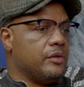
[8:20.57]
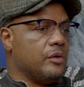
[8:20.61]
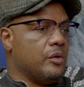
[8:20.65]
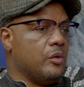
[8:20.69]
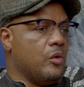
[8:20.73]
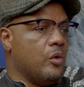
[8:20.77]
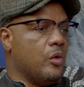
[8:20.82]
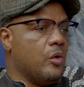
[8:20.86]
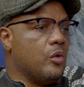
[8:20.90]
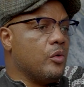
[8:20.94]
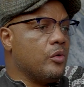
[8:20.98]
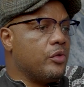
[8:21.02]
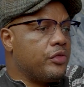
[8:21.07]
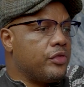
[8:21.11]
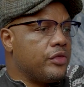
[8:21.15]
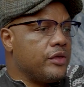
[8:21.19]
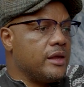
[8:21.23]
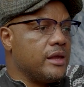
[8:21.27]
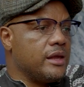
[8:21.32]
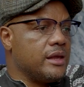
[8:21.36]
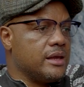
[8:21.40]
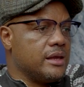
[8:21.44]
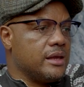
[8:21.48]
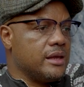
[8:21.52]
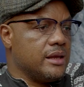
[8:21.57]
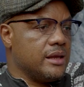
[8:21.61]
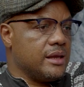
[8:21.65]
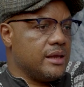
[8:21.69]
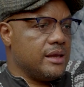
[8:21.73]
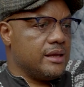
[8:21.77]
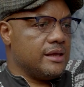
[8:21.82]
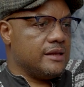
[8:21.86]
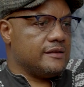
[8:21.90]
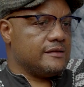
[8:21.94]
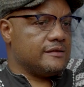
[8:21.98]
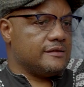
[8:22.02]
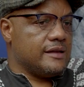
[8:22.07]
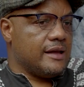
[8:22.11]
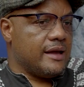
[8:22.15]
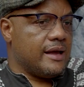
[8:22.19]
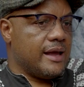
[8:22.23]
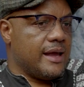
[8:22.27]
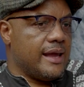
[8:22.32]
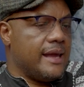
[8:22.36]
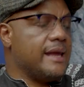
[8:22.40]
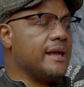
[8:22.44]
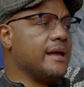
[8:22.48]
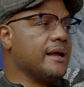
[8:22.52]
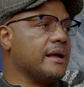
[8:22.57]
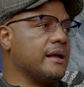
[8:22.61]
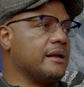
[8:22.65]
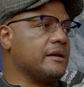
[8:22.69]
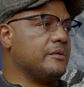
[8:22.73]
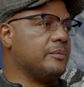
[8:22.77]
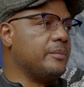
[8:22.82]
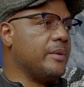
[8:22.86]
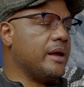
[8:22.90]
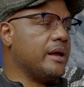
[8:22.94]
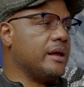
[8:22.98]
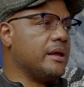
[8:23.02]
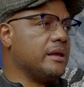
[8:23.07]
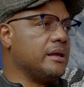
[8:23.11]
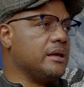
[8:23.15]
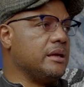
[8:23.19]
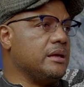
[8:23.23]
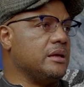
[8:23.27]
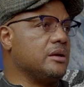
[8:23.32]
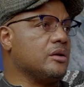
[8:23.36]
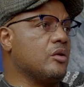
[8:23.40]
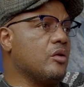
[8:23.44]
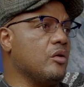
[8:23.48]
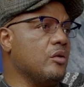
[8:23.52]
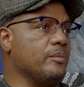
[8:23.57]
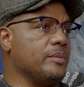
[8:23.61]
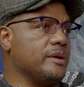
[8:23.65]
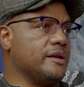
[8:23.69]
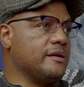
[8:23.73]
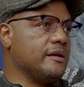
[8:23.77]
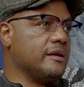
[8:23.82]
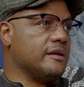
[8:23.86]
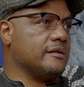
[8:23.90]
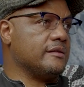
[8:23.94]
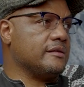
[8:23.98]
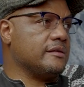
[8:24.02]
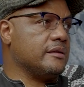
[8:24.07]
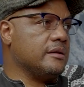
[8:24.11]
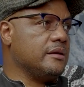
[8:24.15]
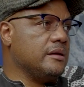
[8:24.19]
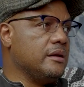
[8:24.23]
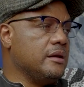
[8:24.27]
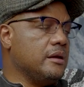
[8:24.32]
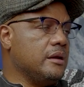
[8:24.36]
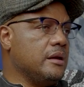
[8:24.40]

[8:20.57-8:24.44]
whole thing is angered by incompetence.